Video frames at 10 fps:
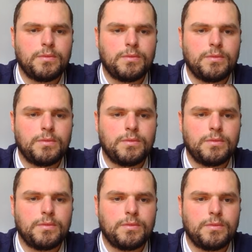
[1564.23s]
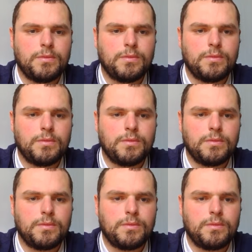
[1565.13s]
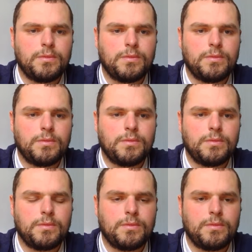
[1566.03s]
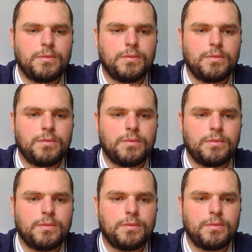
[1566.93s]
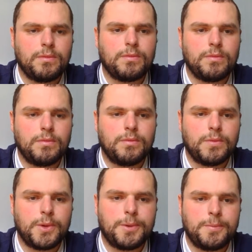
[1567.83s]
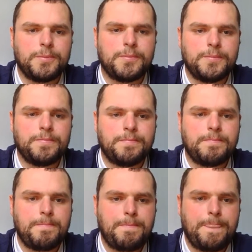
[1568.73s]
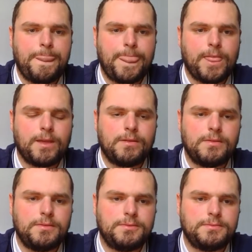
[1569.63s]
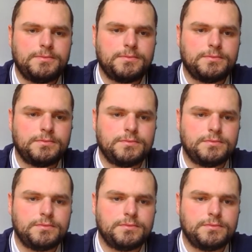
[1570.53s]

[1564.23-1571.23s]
The person shown says nothing.